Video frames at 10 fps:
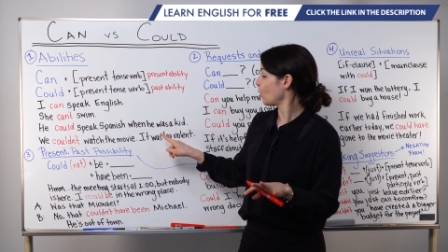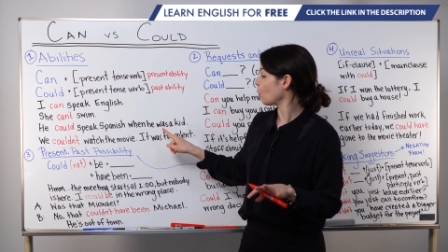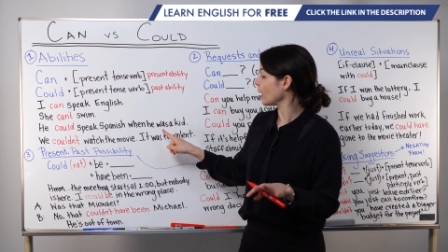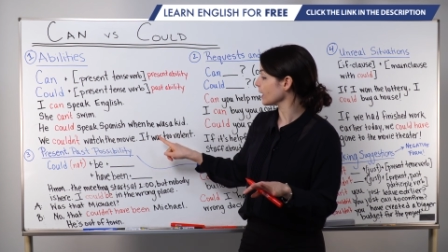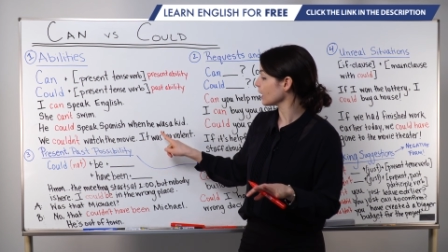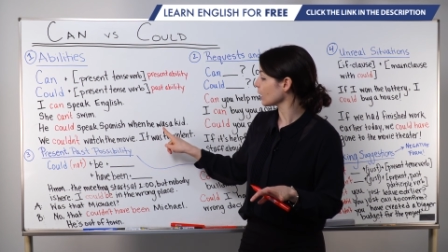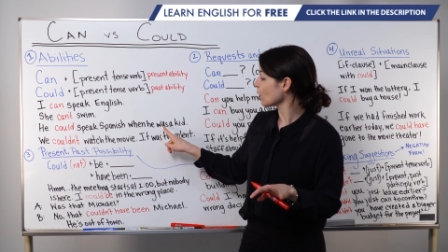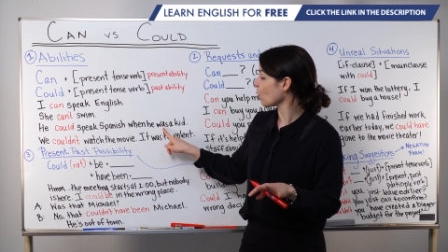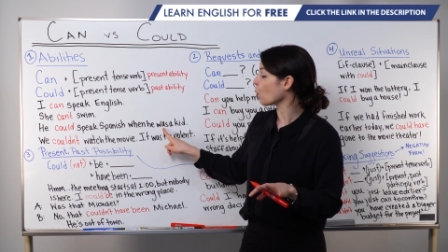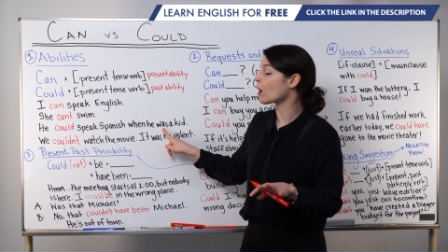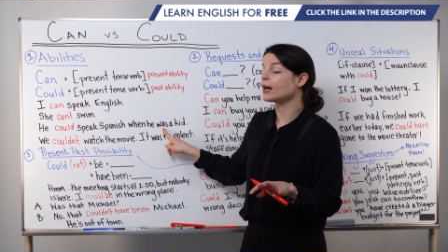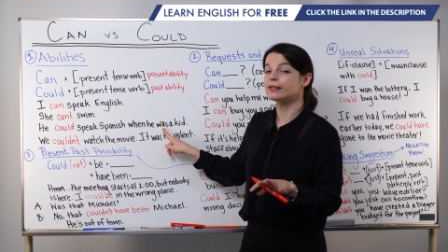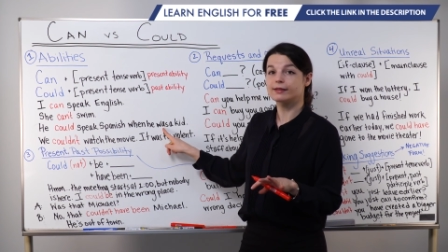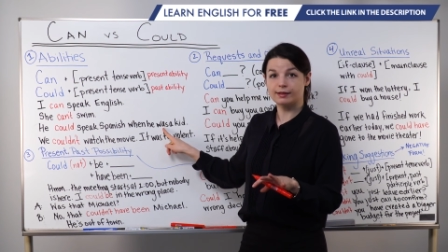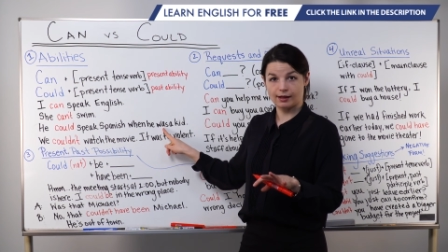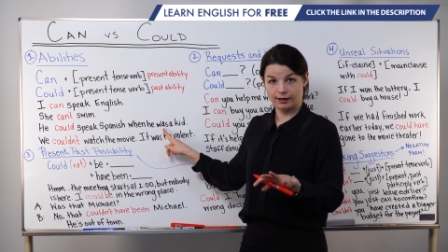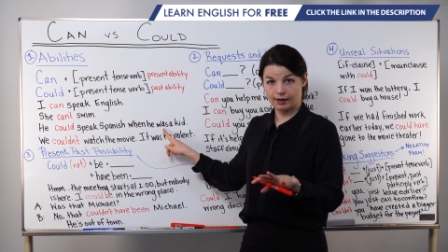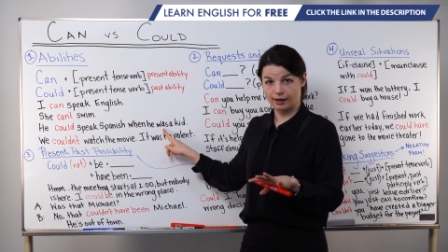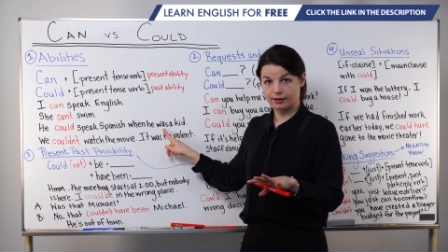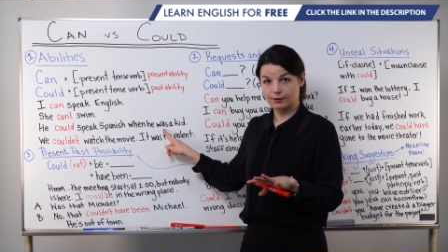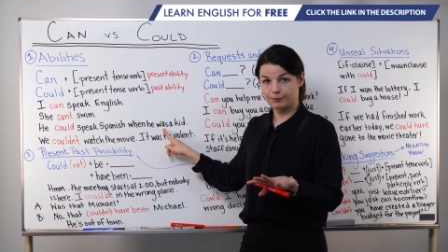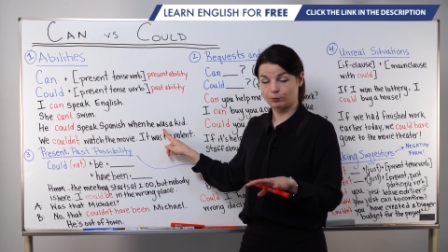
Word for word: when he was a kid